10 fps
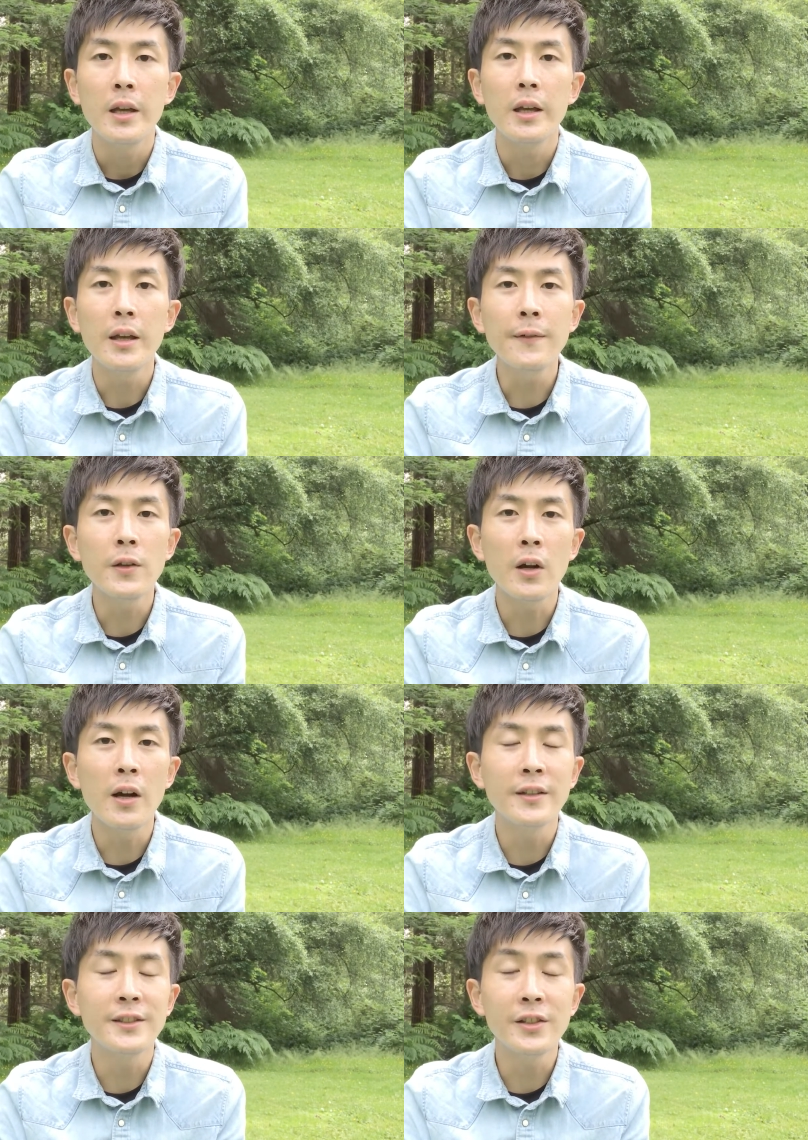If you
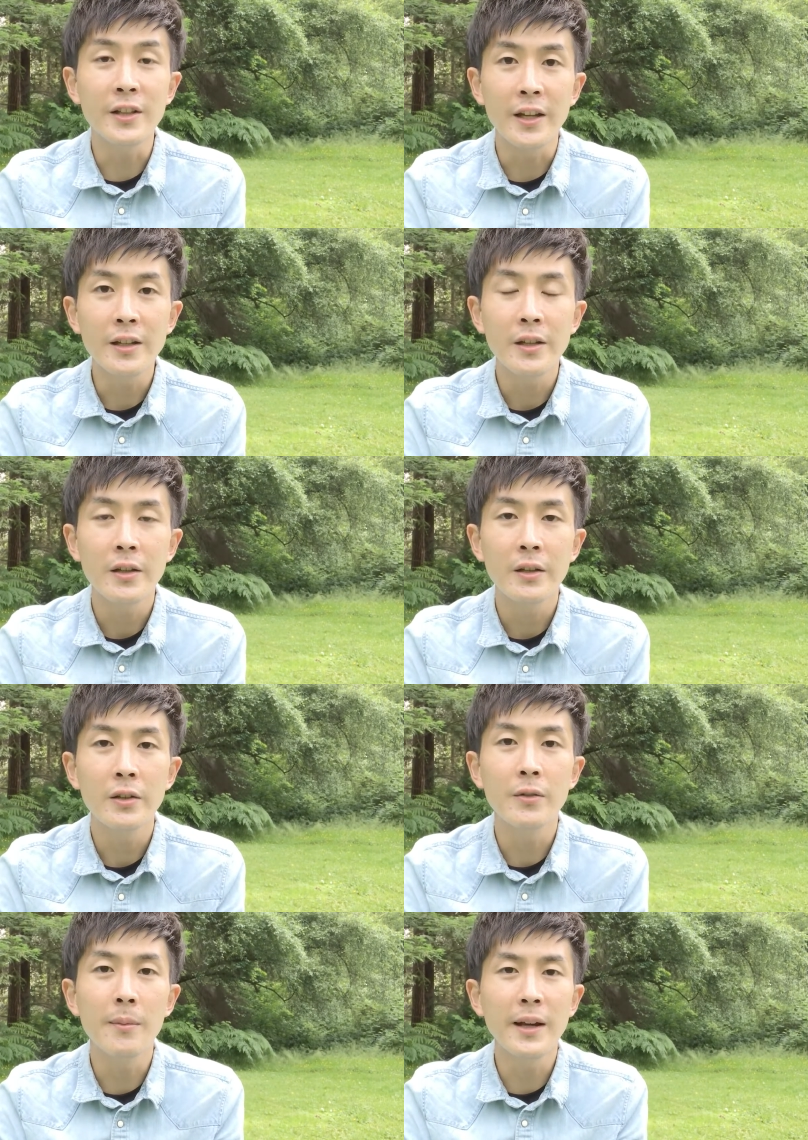are a student,
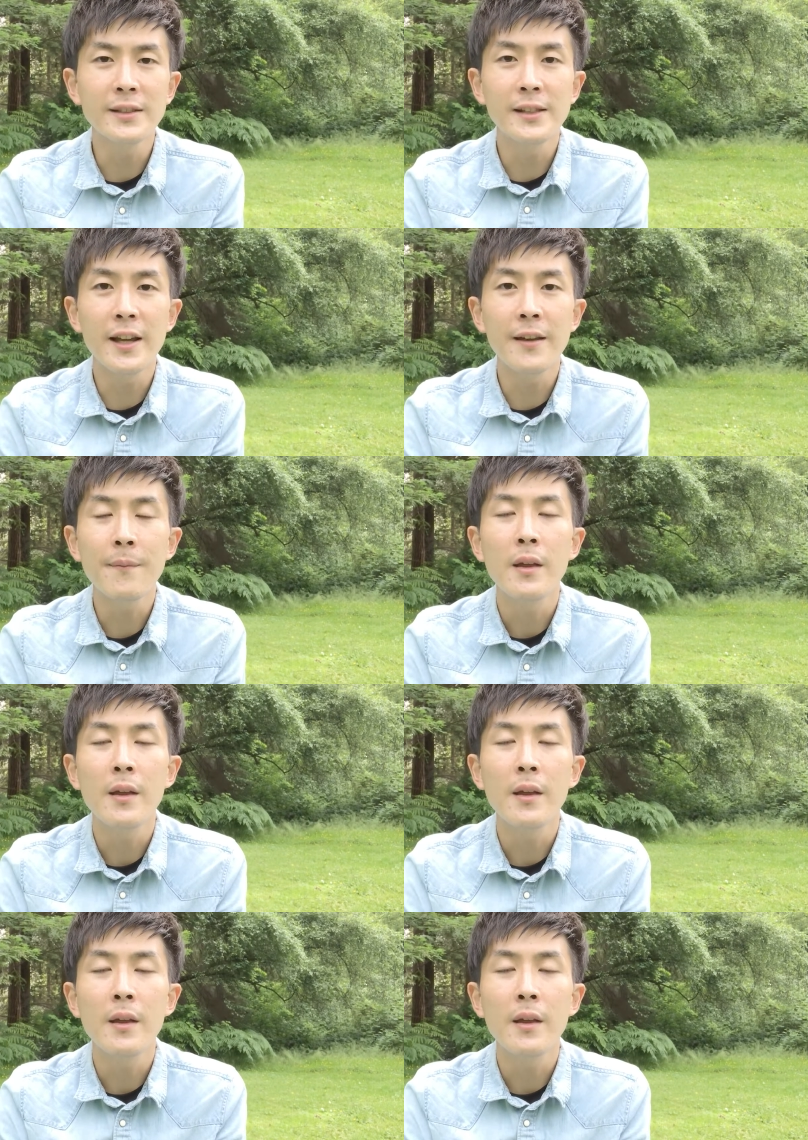you might say